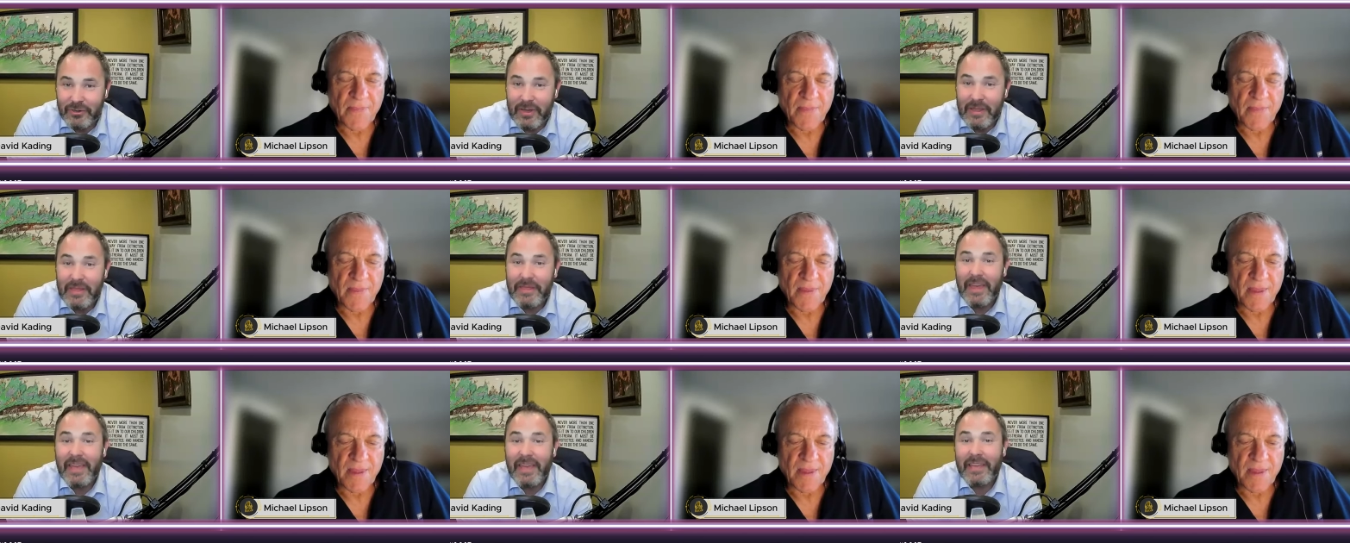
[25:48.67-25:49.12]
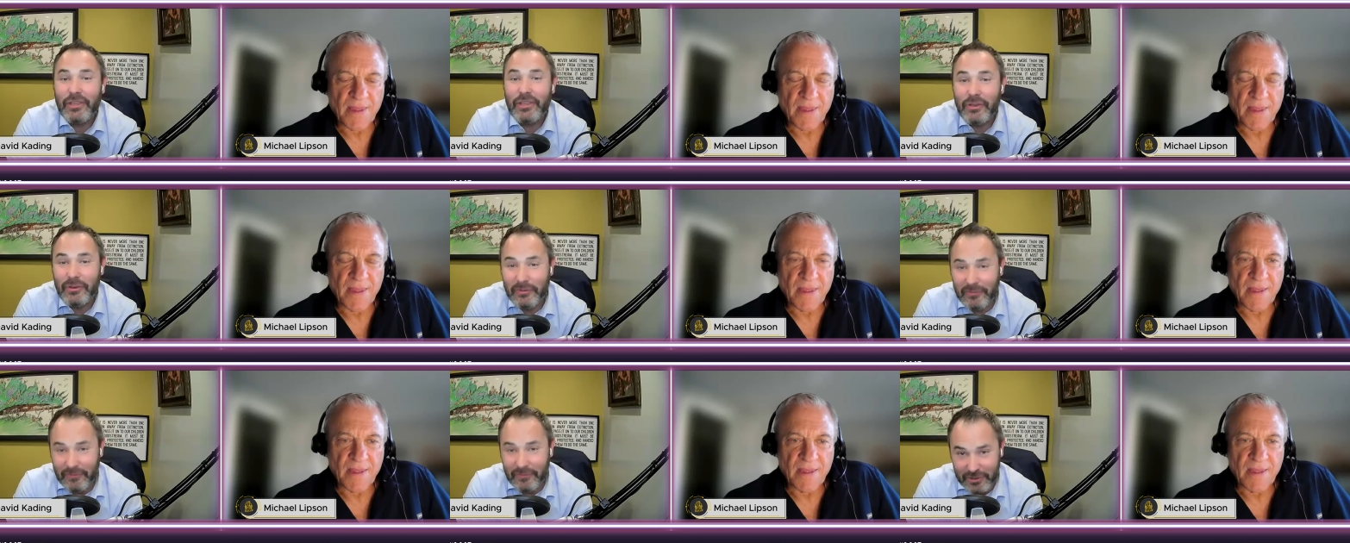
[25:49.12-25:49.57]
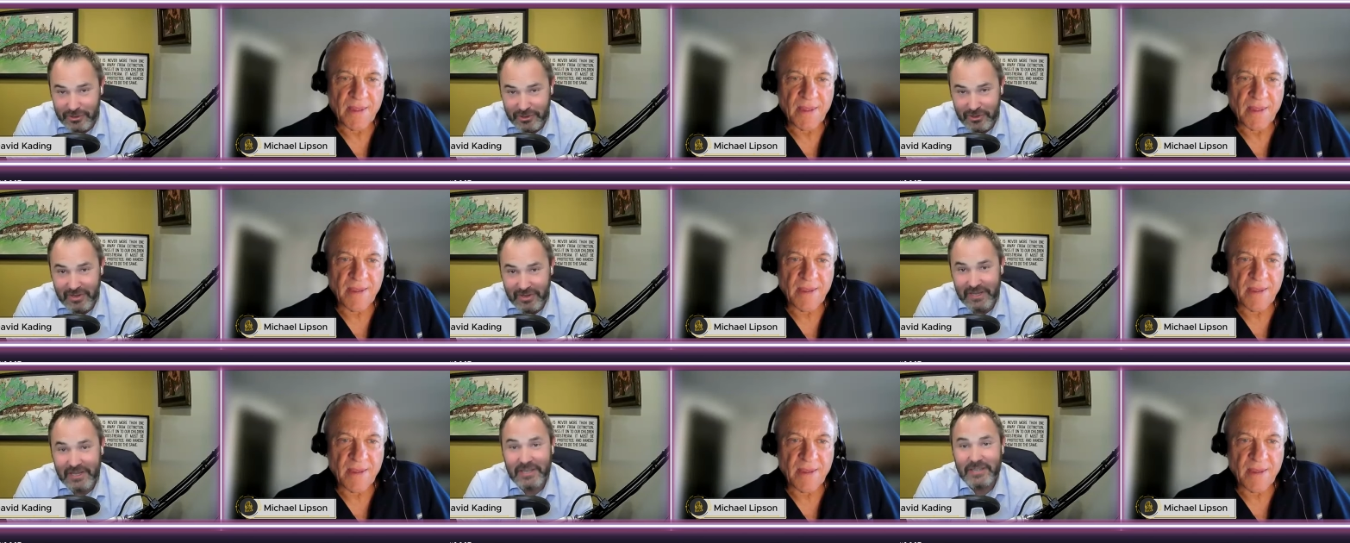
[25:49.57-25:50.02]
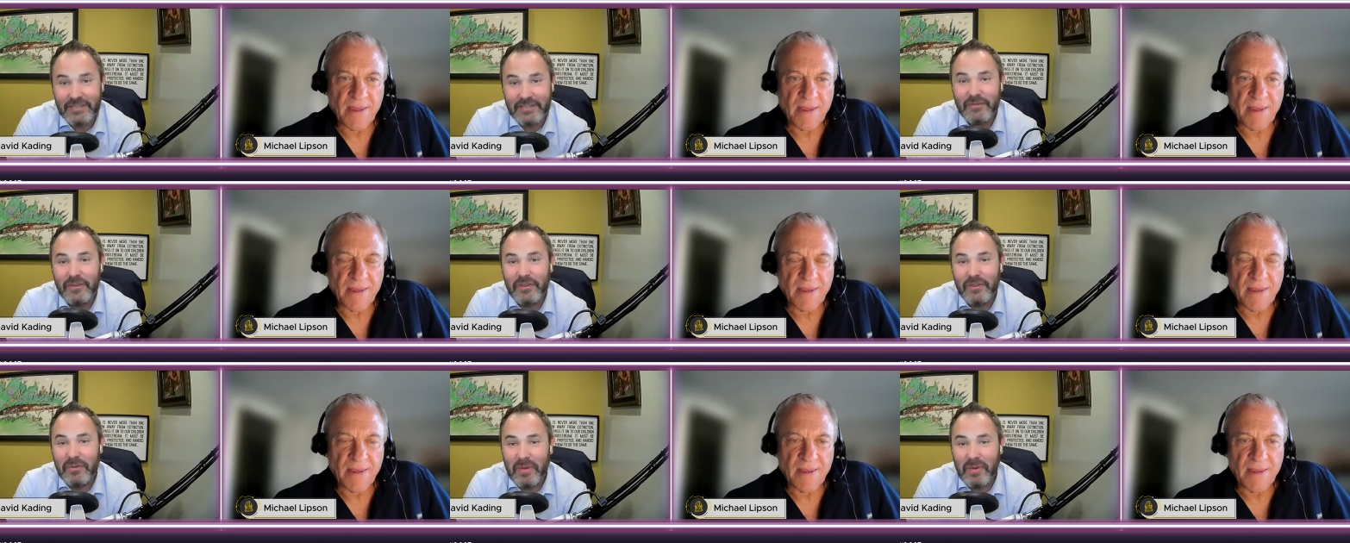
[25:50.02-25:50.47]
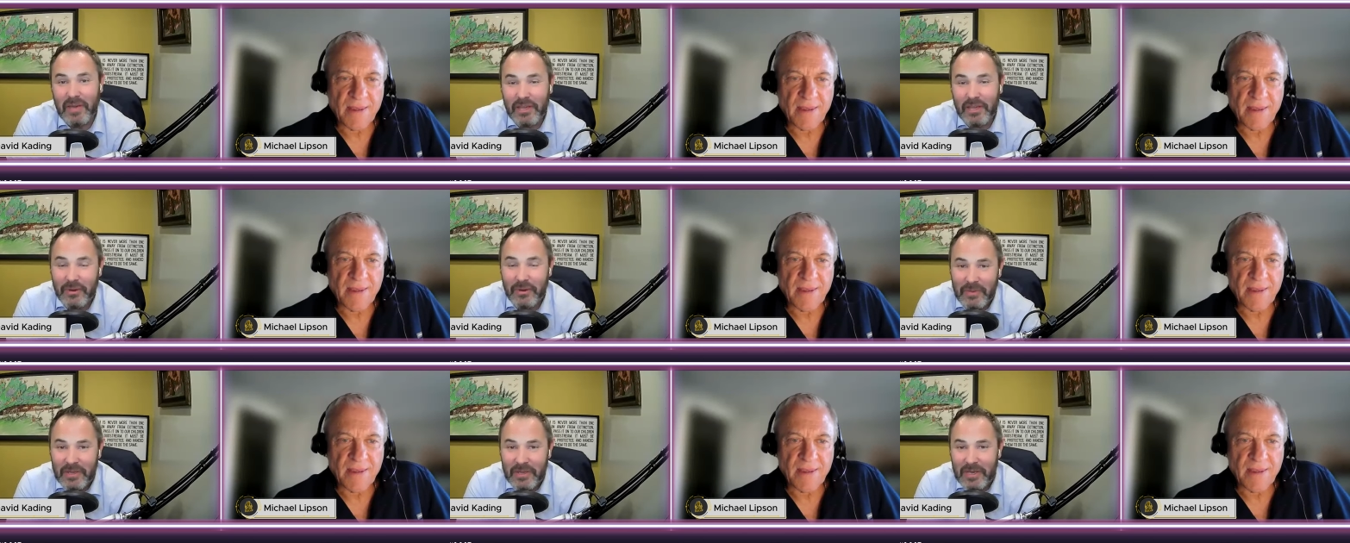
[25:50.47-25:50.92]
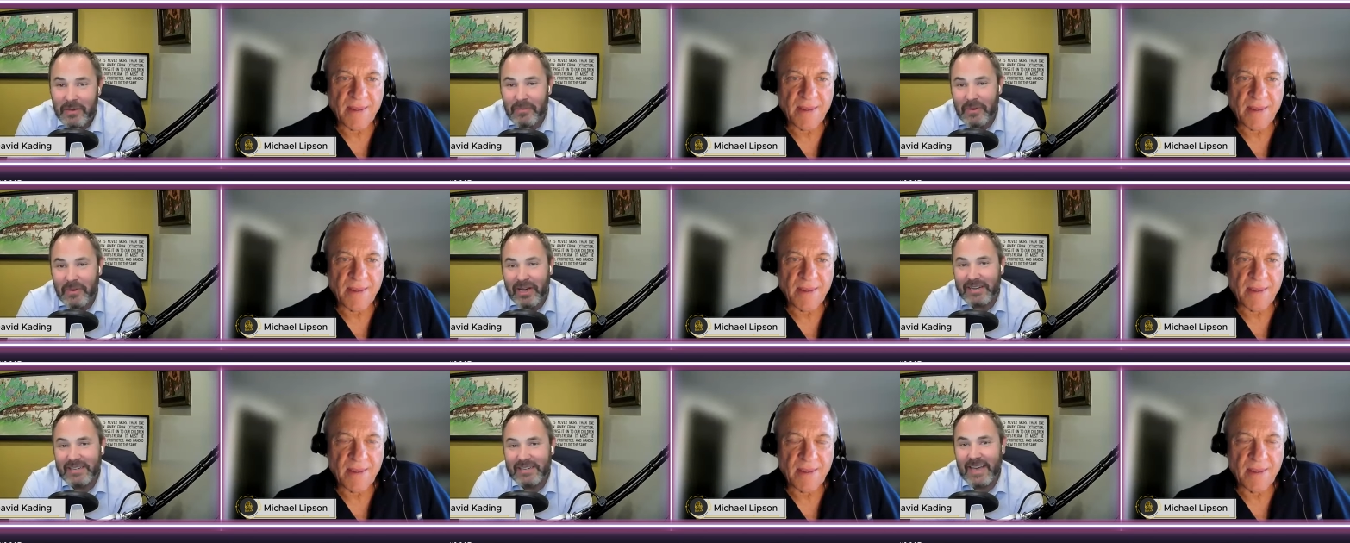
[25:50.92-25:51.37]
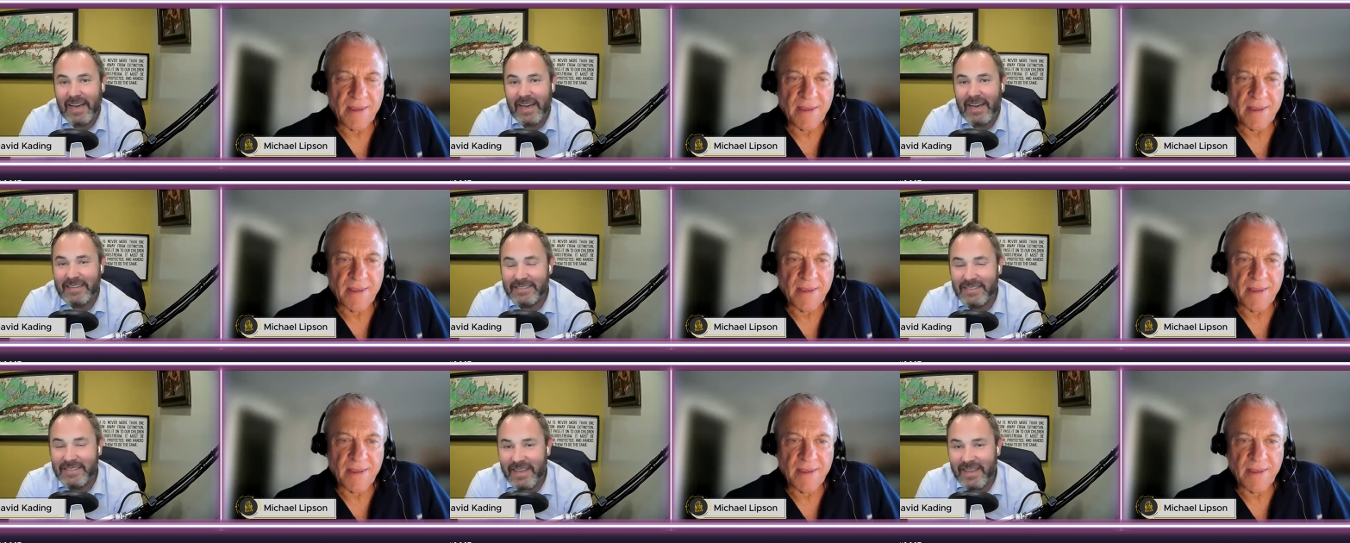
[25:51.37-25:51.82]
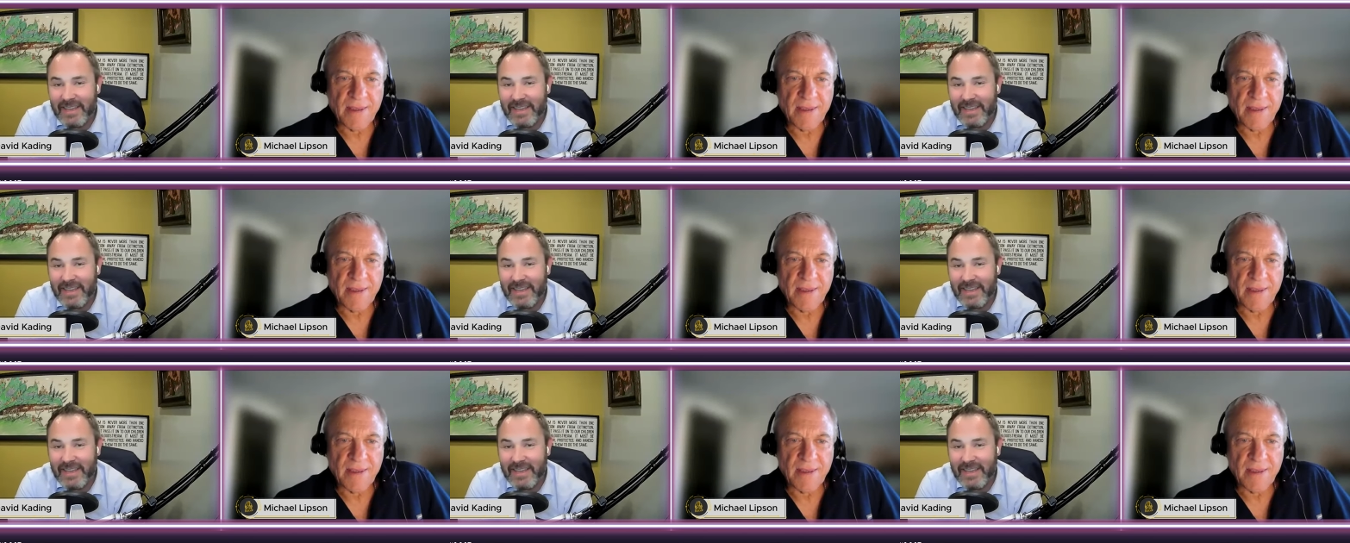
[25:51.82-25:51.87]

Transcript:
Speaker 1: And thank you for joining us for the Myopia podcast.